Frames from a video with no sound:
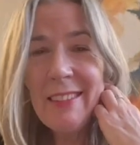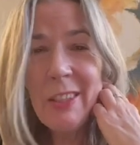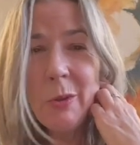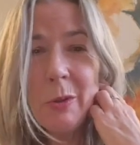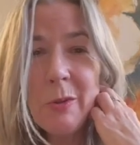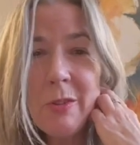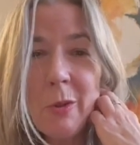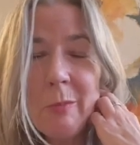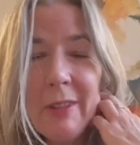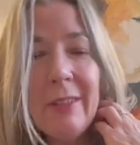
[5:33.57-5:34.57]
you are
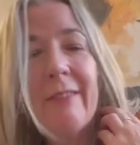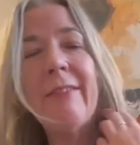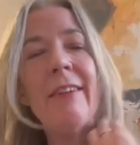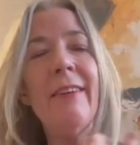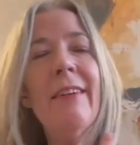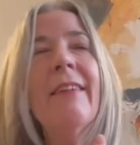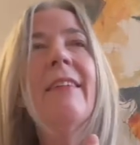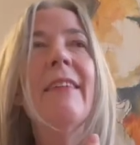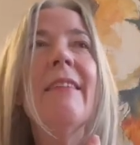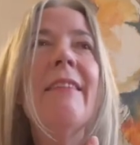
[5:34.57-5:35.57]
so beautiful
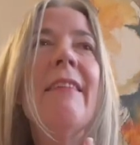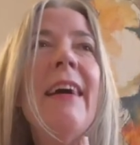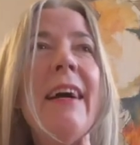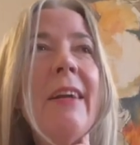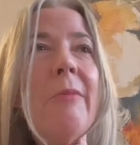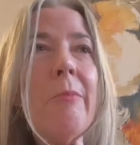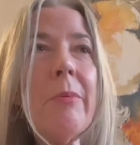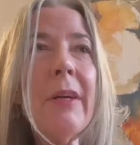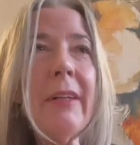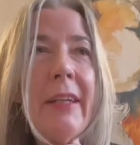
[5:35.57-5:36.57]
and
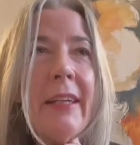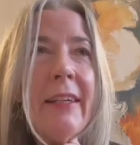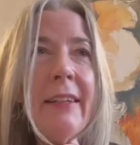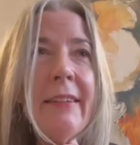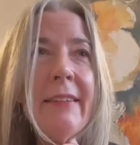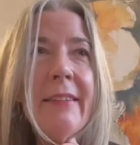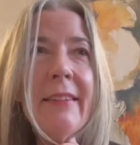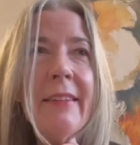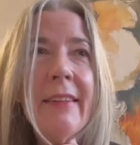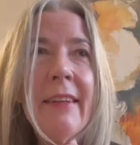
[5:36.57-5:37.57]
brilliant
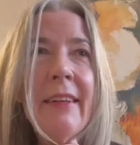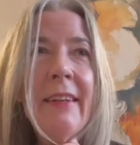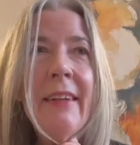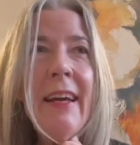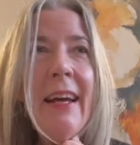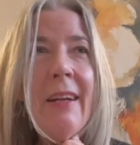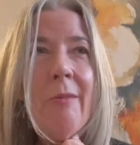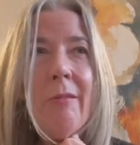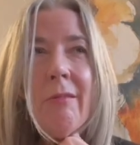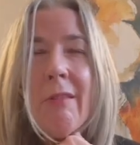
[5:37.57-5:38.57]

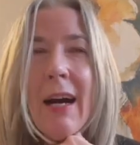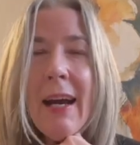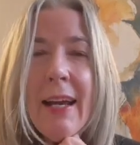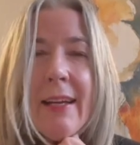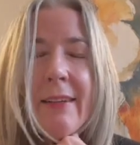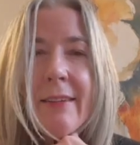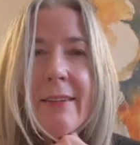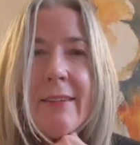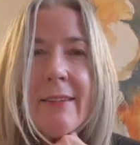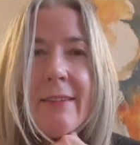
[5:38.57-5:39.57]
and why
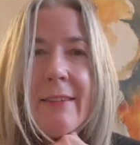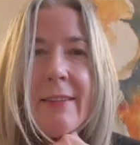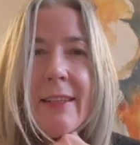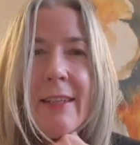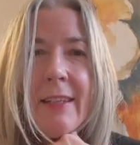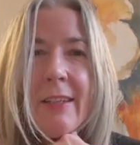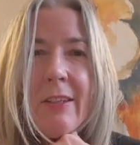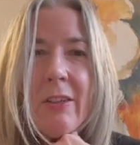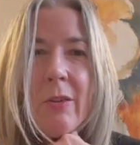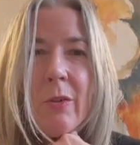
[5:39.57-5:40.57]

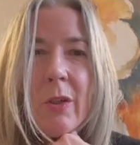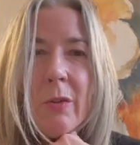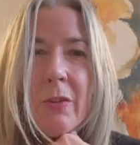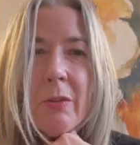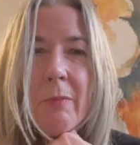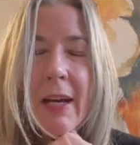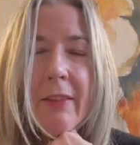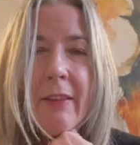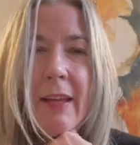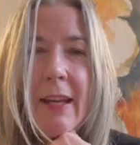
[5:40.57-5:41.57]
didn't you go to
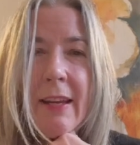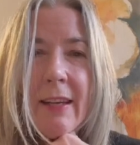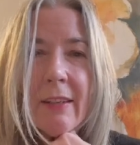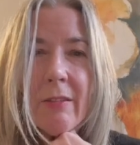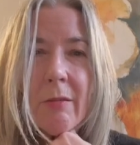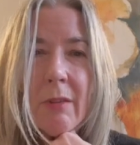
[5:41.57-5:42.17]
mathletics?